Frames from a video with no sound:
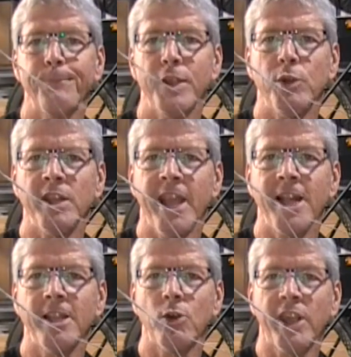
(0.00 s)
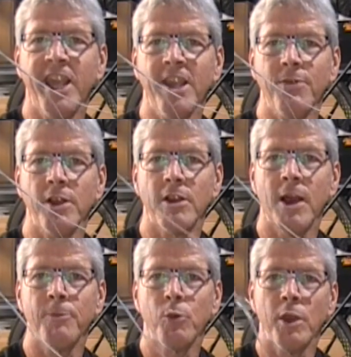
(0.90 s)
You can get a little kit that
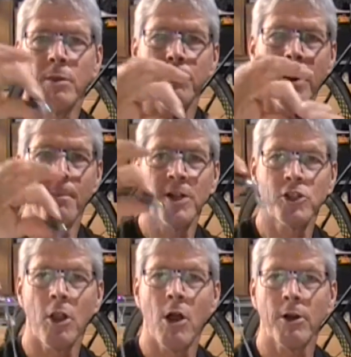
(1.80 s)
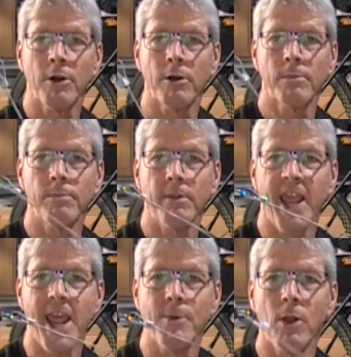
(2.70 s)
comes with a much longer
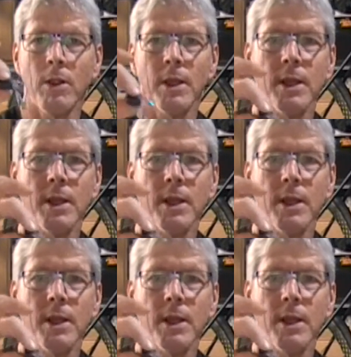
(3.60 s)
cable,